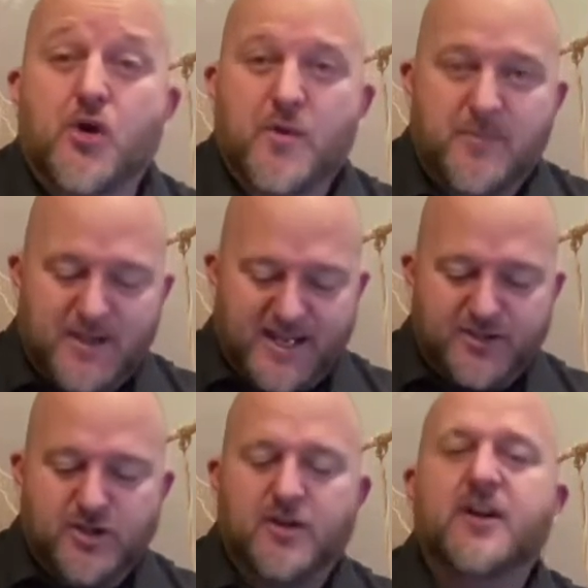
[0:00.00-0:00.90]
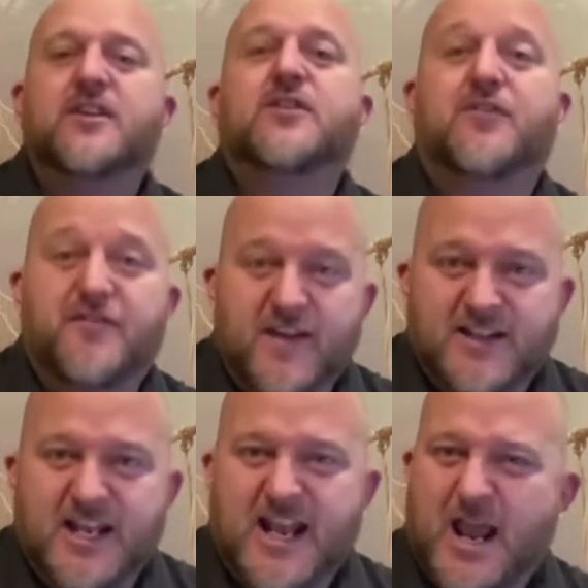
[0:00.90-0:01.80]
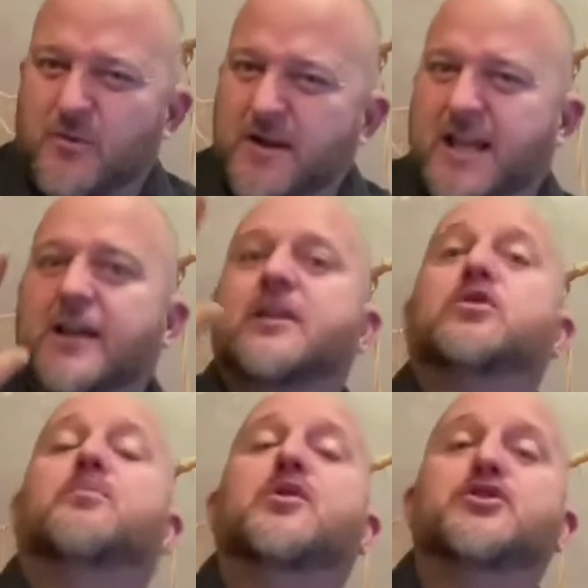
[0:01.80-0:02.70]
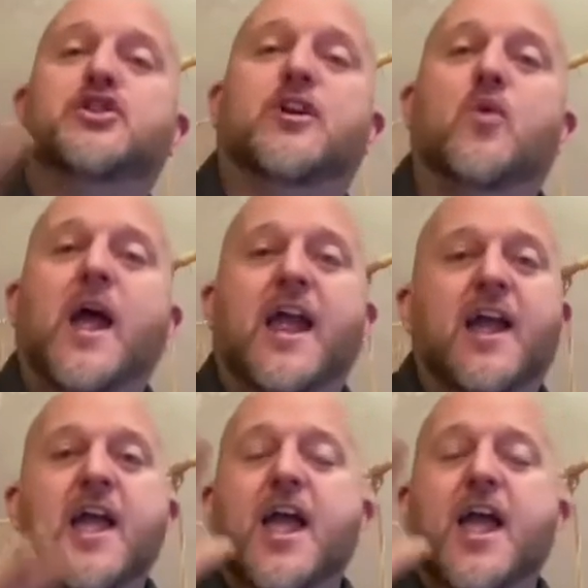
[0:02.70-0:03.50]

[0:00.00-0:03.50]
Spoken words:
we begin to defend it and we begin to push it away.